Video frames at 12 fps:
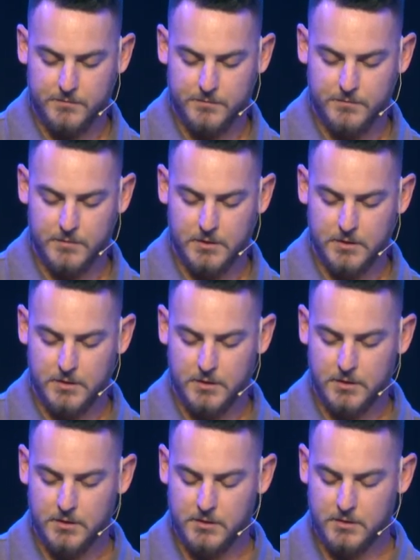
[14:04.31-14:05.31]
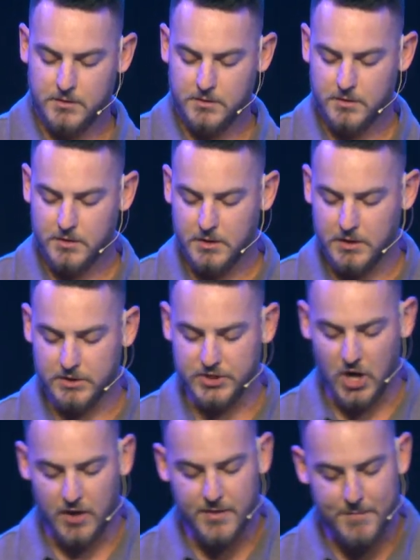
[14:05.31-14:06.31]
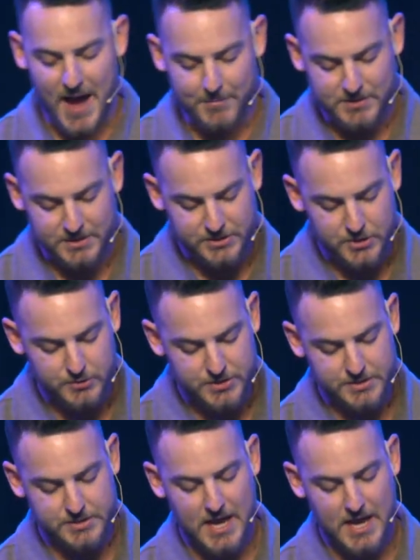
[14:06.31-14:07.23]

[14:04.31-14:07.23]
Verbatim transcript: para triar el trigo. John the Baptist uses